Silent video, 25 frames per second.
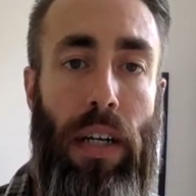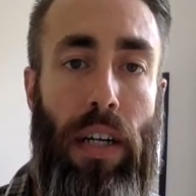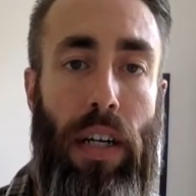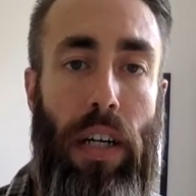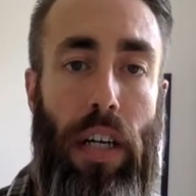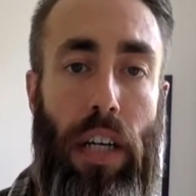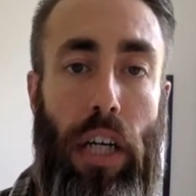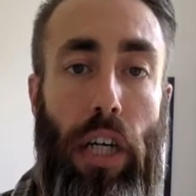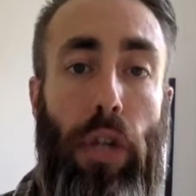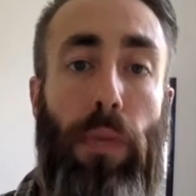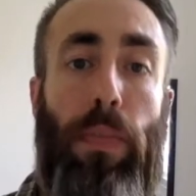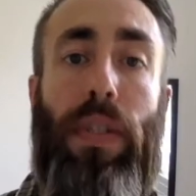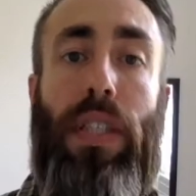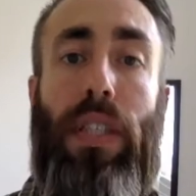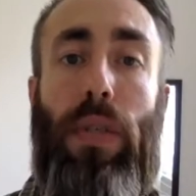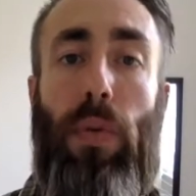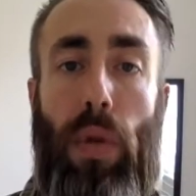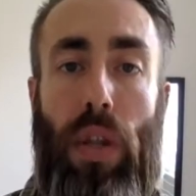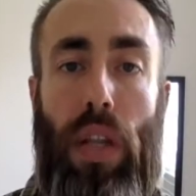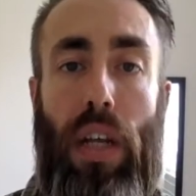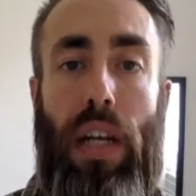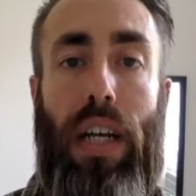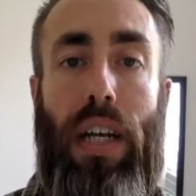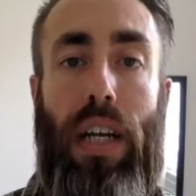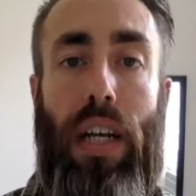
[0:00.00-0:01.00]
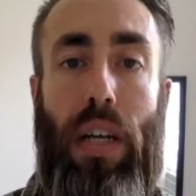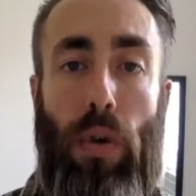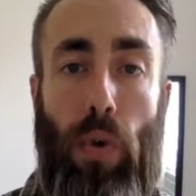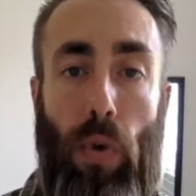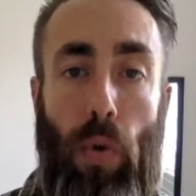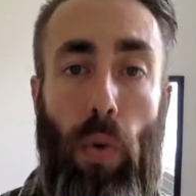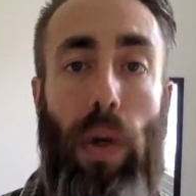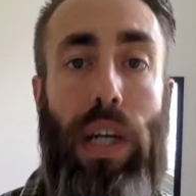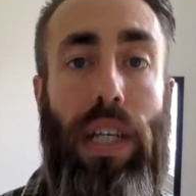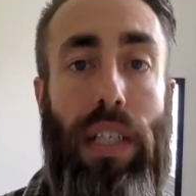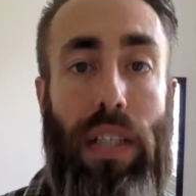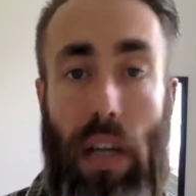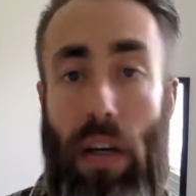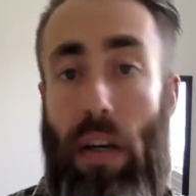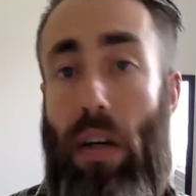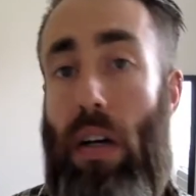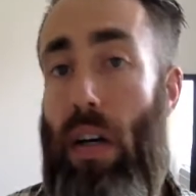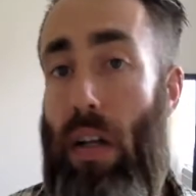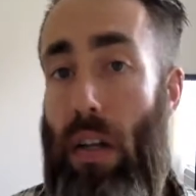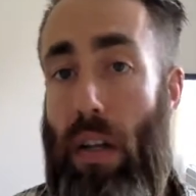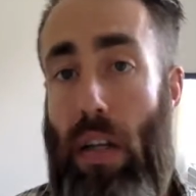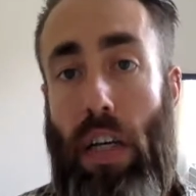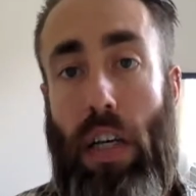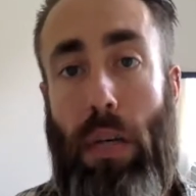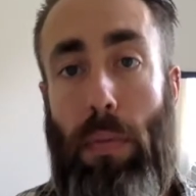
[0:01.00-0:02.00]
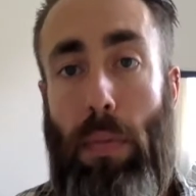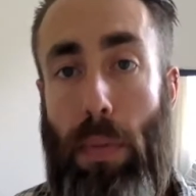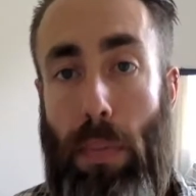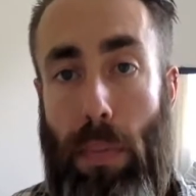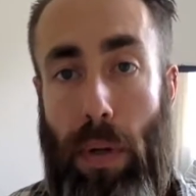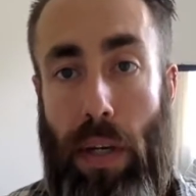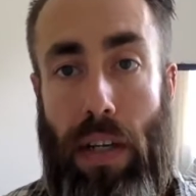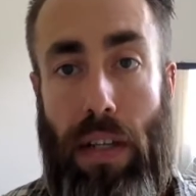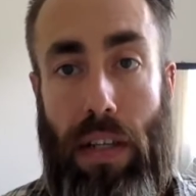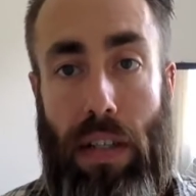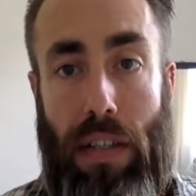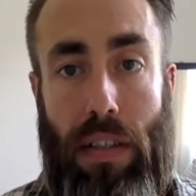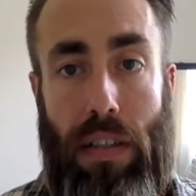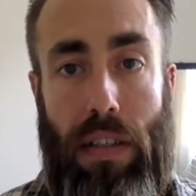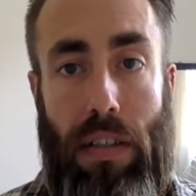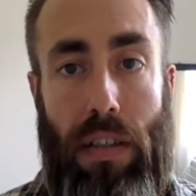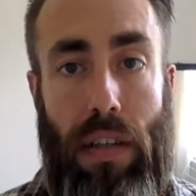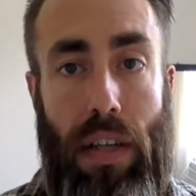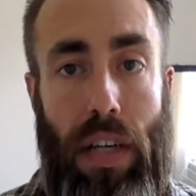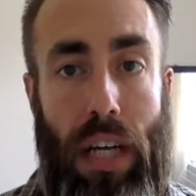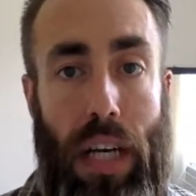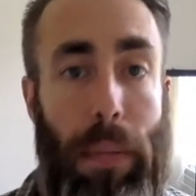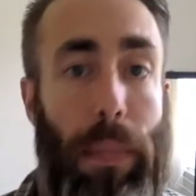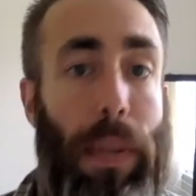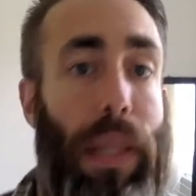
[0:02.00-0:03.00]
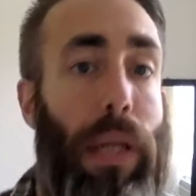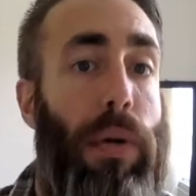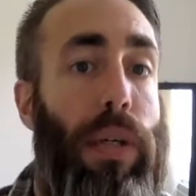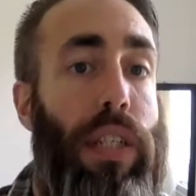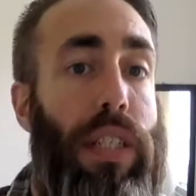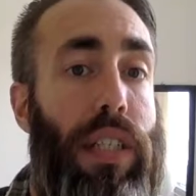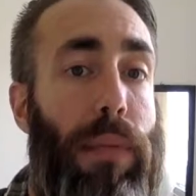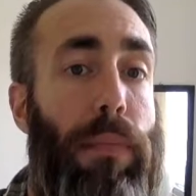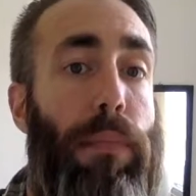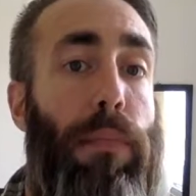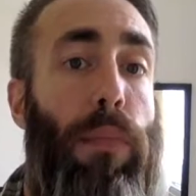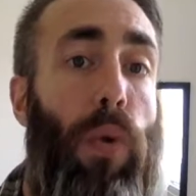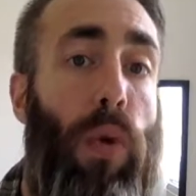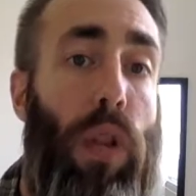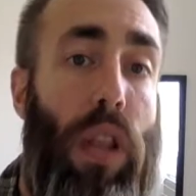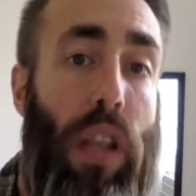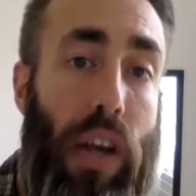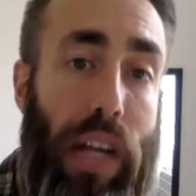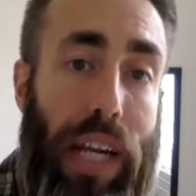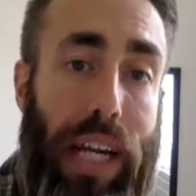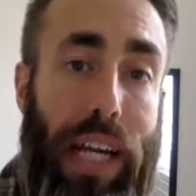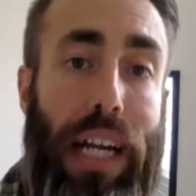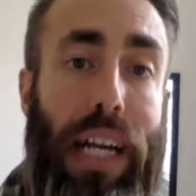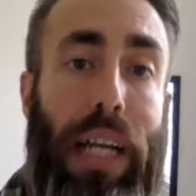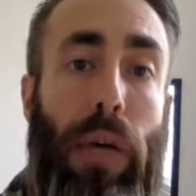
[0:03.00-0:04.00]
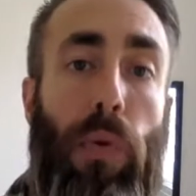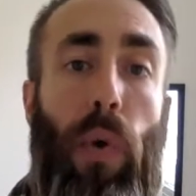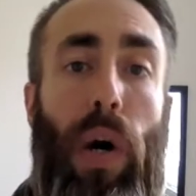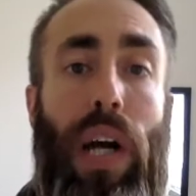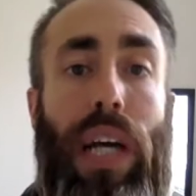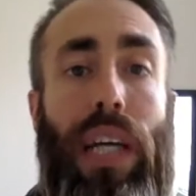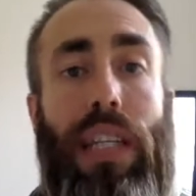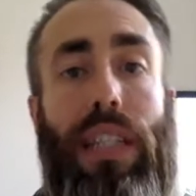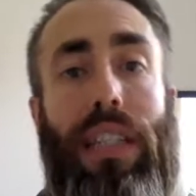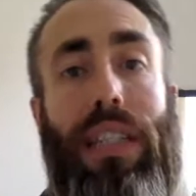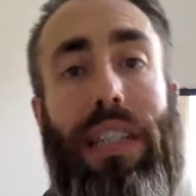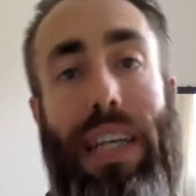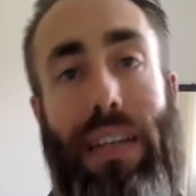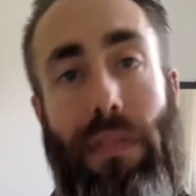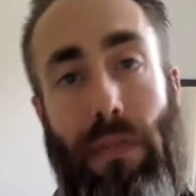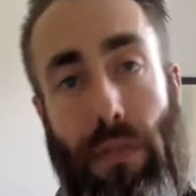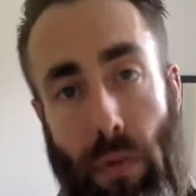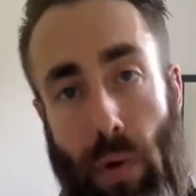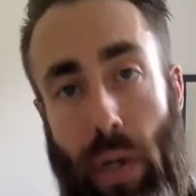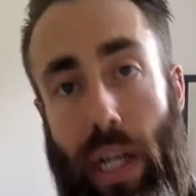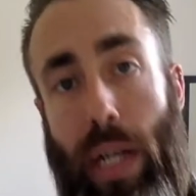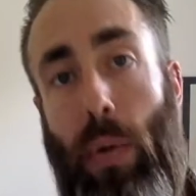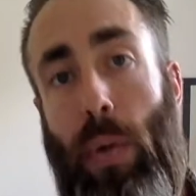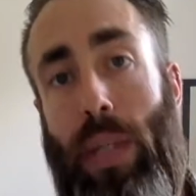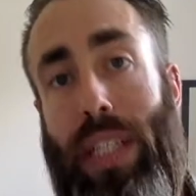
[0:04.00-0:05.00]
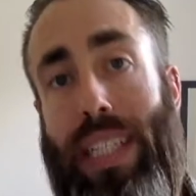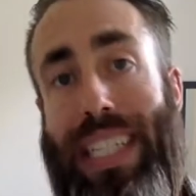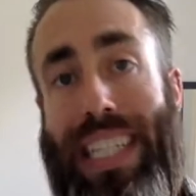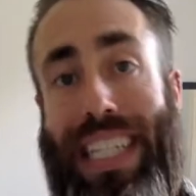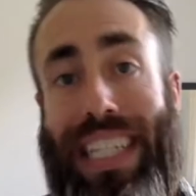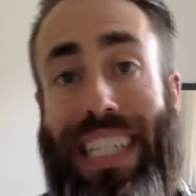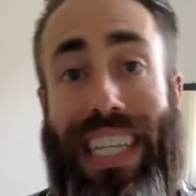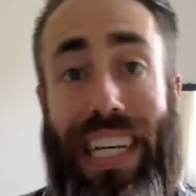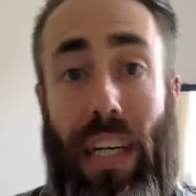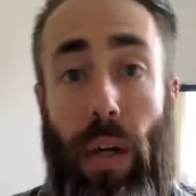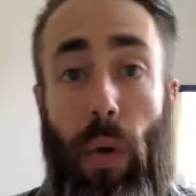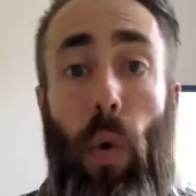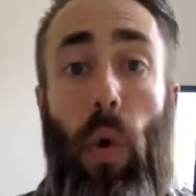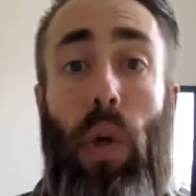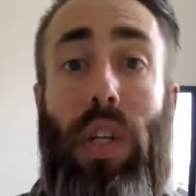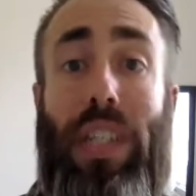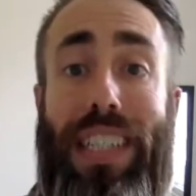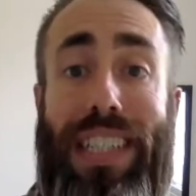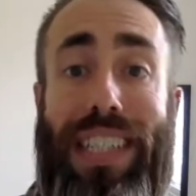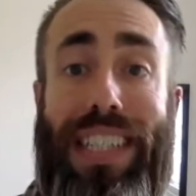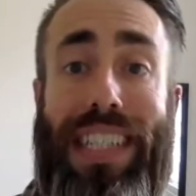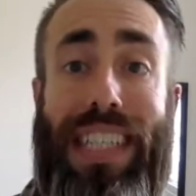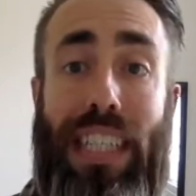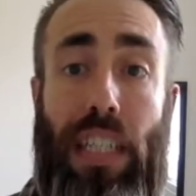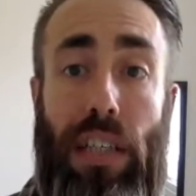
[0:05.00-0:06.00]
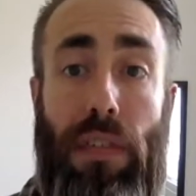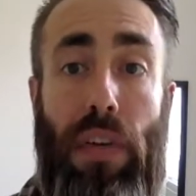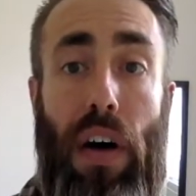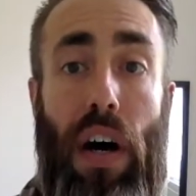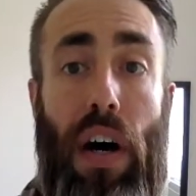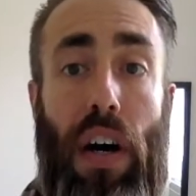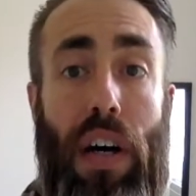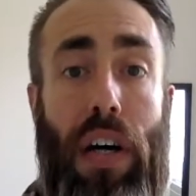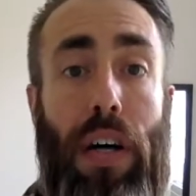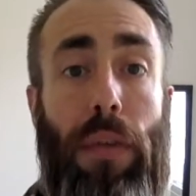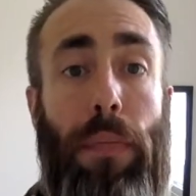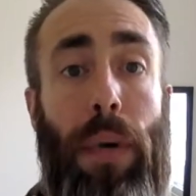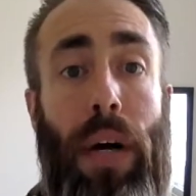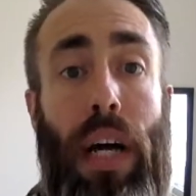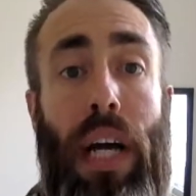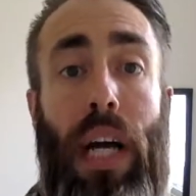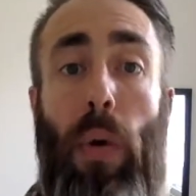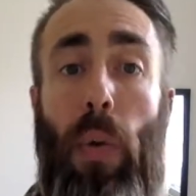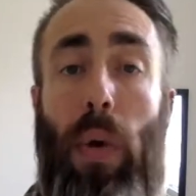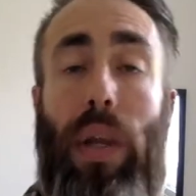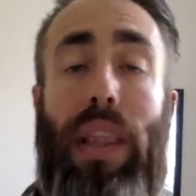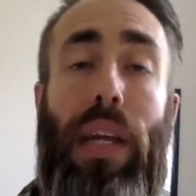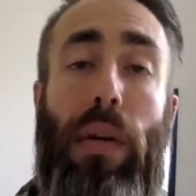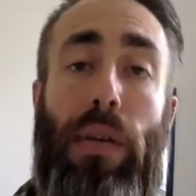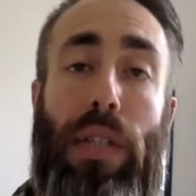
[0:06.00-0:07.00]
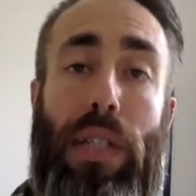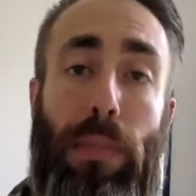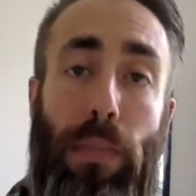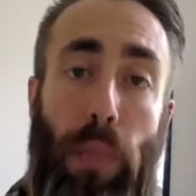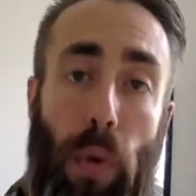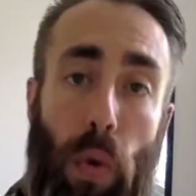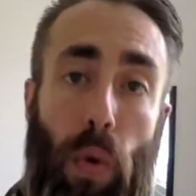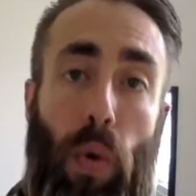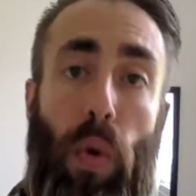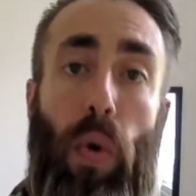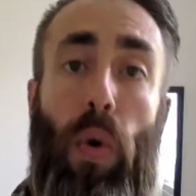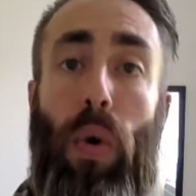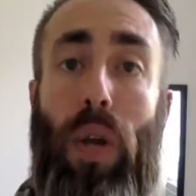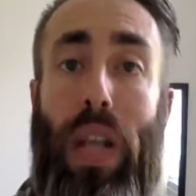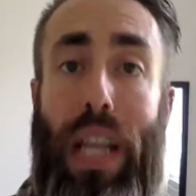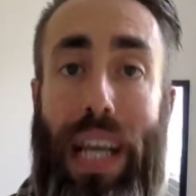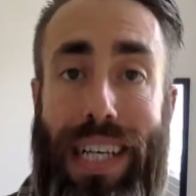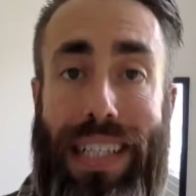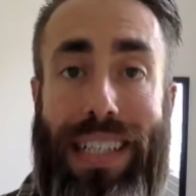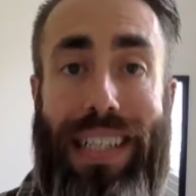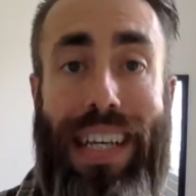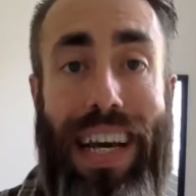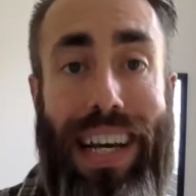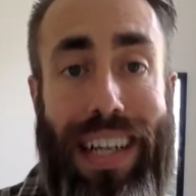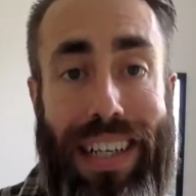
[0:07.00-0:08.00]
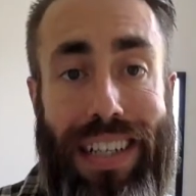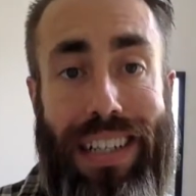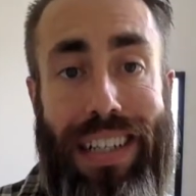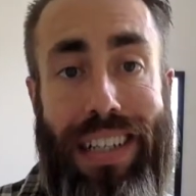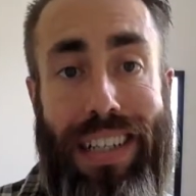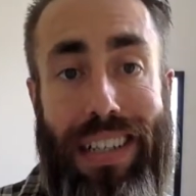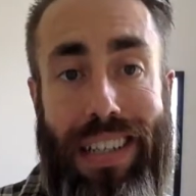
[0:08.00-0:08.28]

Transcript: Humans will likely always hurt other human beings, but there are some more likely ways and frequencies and quantities of harm when there is more or less access